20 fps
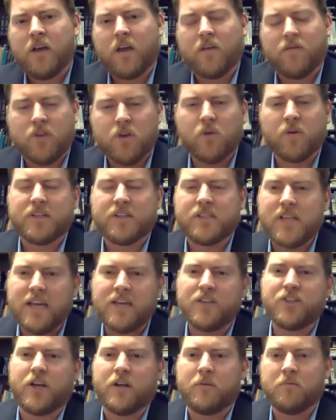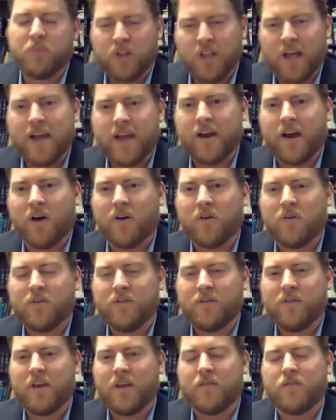If you're teaching Plato,
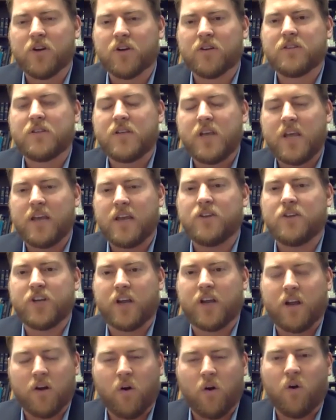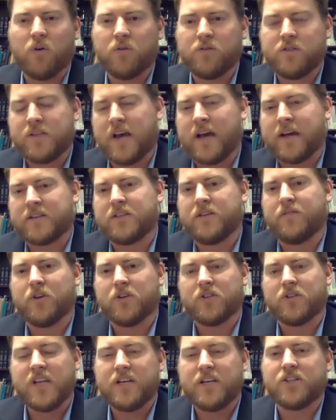if you're teaching an old text, if
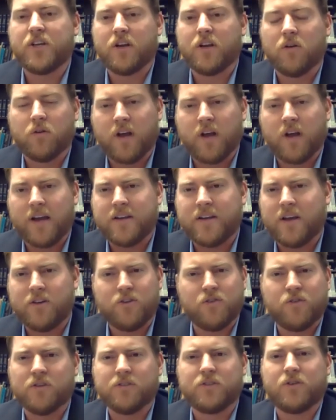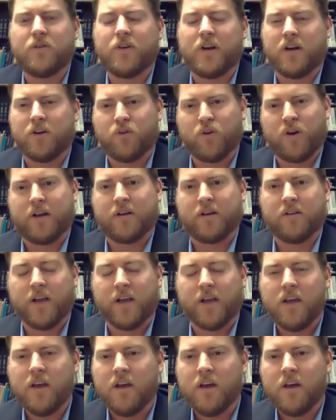you're teaching an old idea, you don't do it
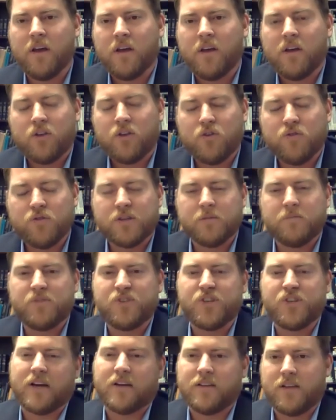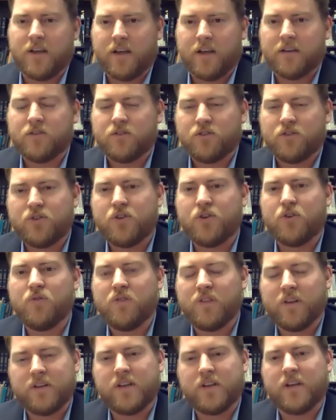uncritically. You subject it
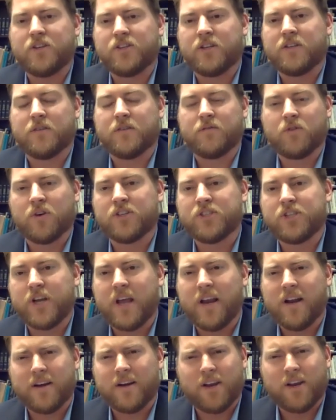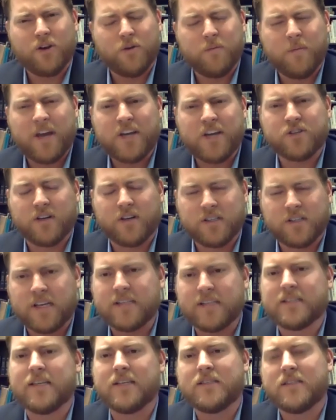to the teachings of Christianity and you make sure it's
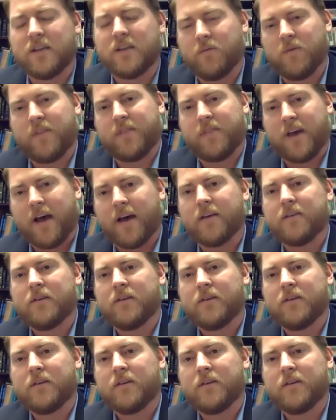consistent with that.